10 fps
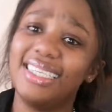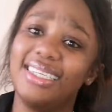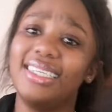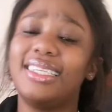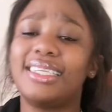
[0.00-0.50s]

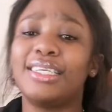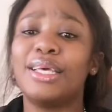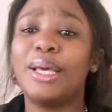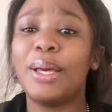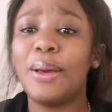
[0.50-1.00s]
did
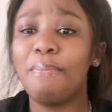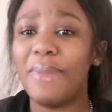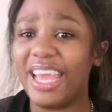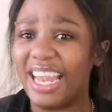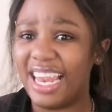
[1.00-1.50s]

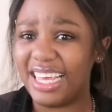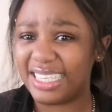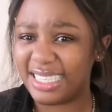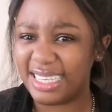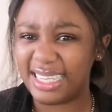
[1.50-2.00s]
my
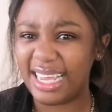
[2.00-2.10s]
lessons.